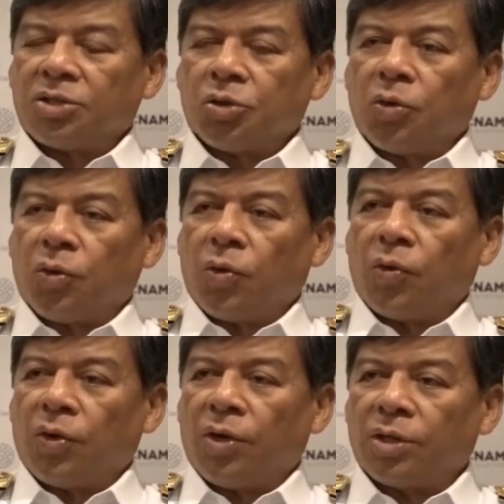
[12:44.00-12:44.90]

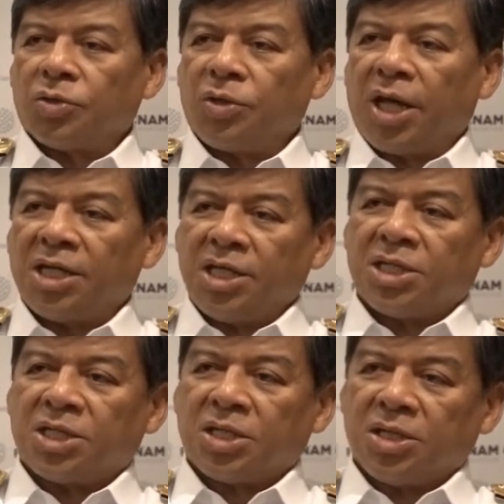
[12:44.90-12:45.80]
So that
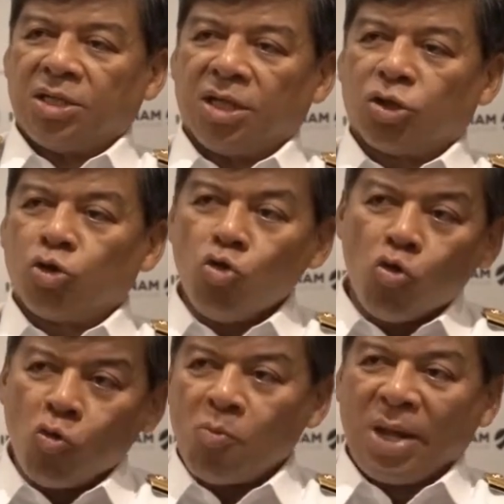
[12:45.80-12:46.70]
is the 2
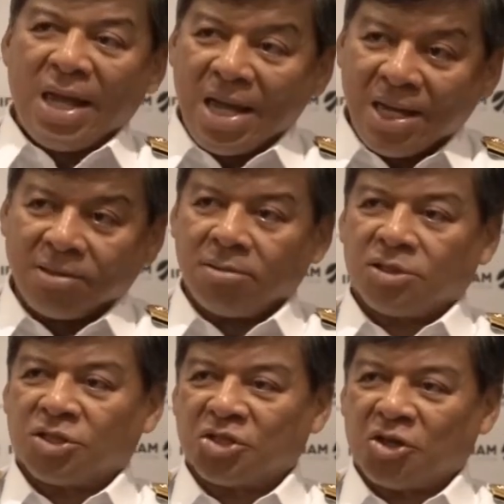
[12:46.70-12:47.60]
main
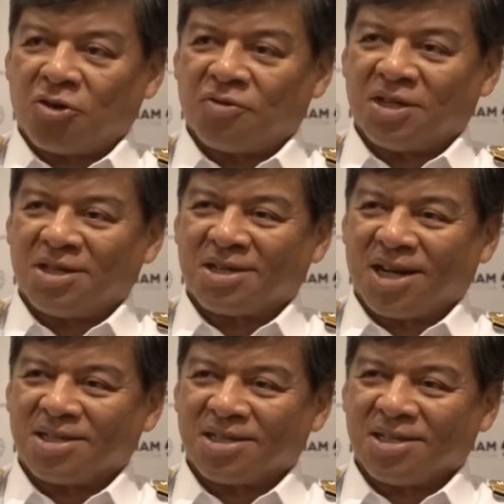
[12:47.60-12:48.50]
sort of
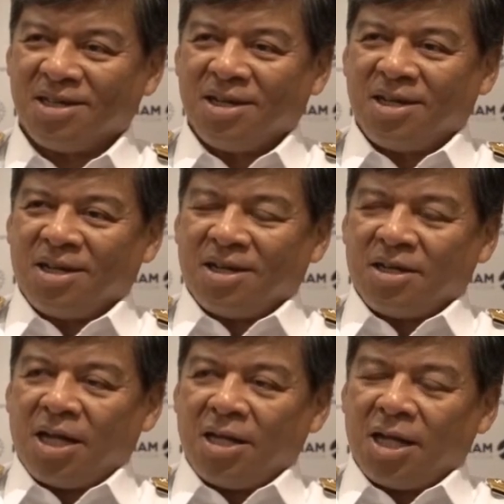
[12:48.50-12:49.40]
classes.
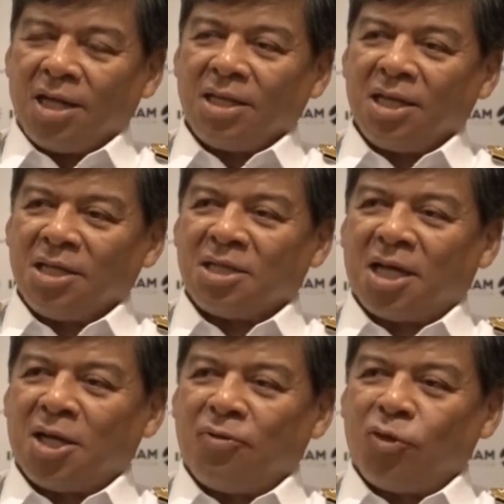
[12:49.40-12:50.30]
Then the other thing is
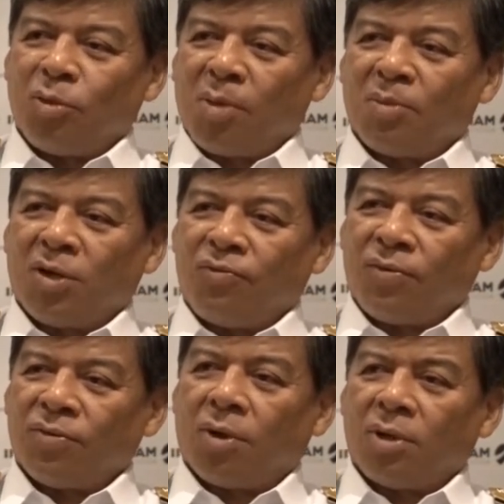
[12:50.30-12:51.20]
that if you remember, we
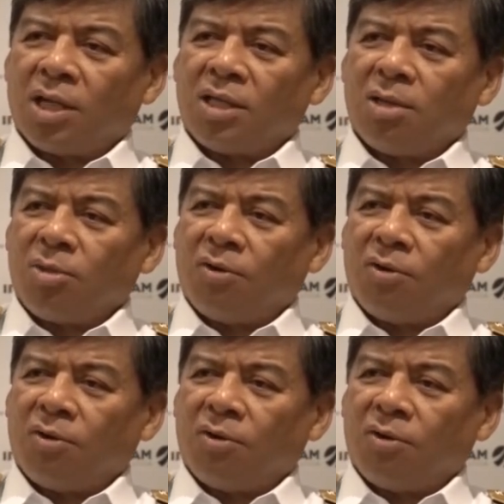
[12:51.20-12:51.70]
have got, I think.